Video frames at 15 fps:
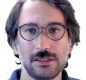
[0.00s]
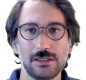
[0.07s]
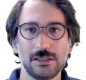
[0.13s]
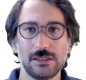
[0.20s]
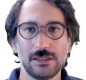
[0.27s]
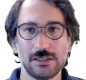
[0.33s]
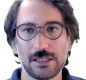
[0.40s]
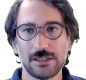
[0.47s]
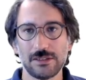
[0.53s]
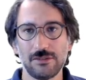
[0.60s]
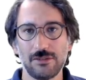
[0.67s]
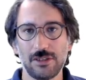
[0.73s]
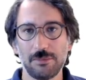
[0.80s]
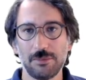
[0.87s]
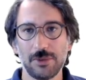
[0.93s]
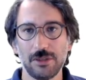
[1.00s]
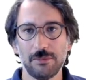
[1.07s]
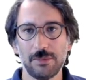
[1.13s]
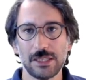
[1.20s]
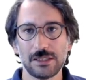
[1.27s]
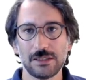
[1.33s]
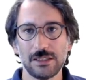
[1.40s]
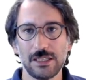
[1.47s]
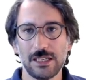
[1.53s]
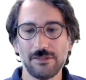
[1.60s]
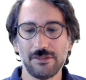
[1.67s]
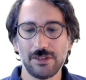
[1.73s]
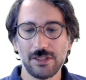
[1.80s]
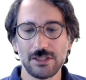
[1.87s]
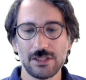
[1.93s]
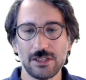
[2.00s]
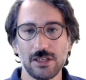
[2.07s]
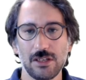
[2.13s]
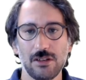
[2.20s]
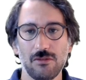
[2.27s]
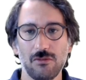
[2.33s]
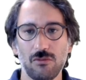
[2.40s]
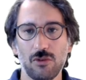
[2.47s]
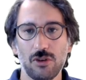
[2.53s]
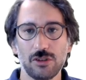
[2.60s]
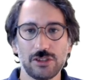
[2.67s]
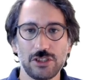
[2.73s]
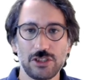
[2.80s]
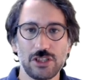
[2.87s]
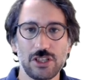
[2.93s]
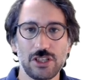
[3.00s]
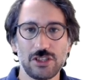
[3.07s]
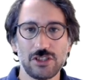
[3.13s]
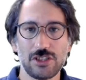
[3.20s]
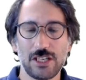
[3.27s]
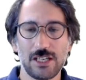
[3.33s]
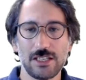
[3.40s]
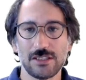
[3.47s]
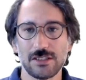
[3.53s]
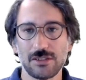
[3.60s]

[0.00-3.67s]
not the ripple but the average voltage changes.